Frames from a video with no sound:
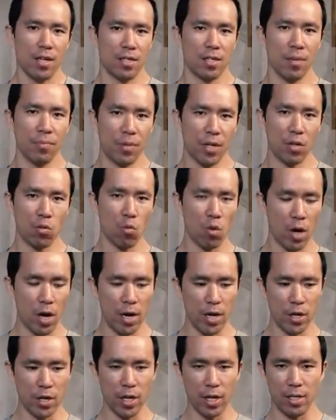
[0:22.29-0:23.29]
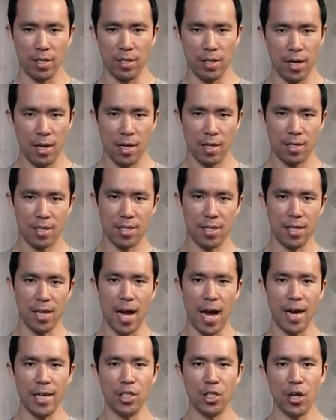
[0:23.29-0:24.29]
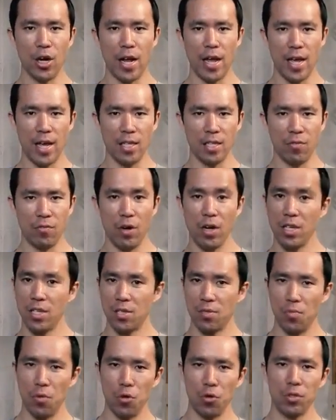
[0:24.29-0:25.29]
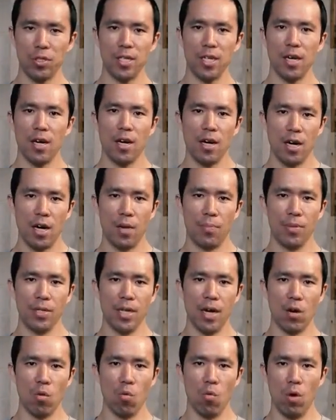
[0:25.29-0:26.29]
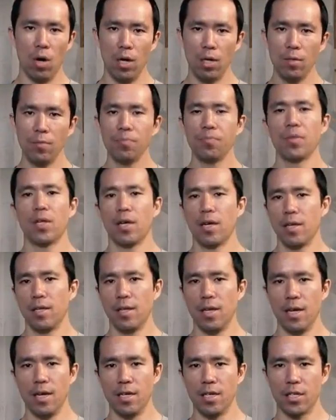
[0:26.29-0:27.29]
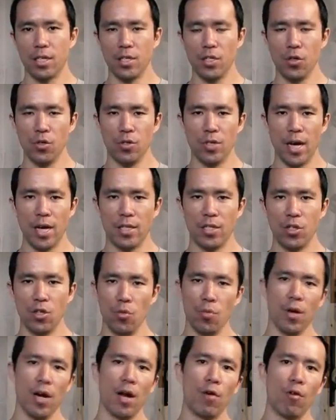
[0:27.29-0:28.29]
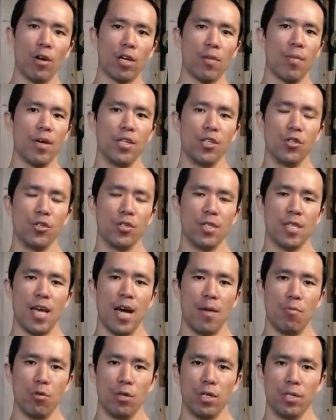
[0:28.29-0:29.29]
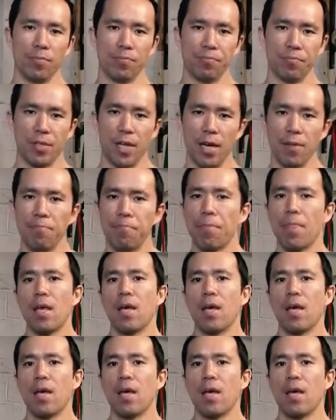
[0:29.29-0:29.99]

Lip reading: something where you can slide your hands very smoothly up and down a wall, then you can use that too. But I recommend use the ab wheel. Okay.